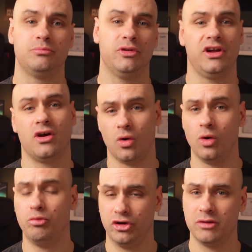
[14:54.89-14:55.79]
but they are
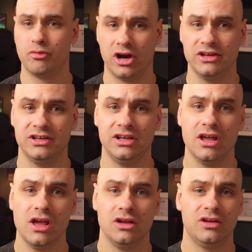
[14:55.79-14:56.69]
all pretty pricey.
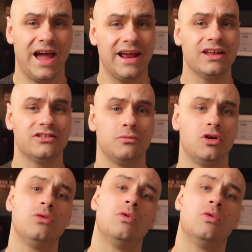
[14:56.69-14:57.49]
You You can get some good